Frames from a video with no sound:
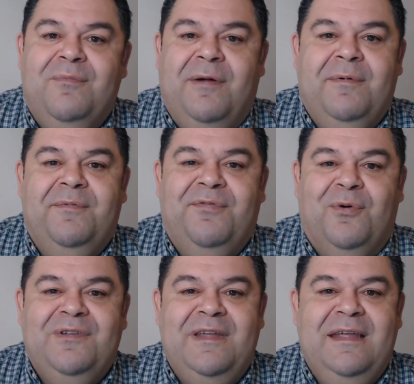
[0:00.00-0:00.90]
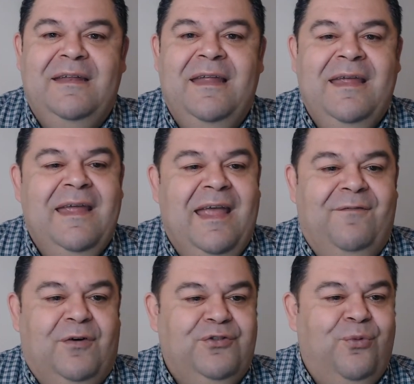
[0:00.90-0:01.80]
Proverbs 14
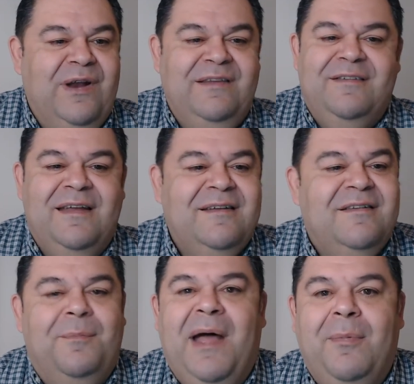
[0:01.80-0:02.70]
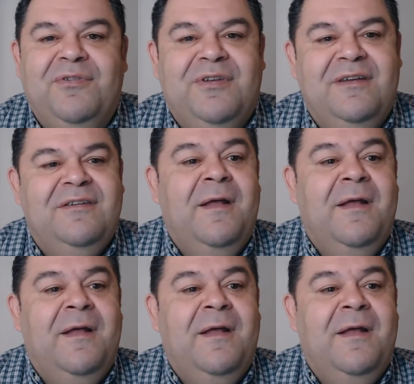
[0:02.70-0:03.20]
and verse 26. The Bible says,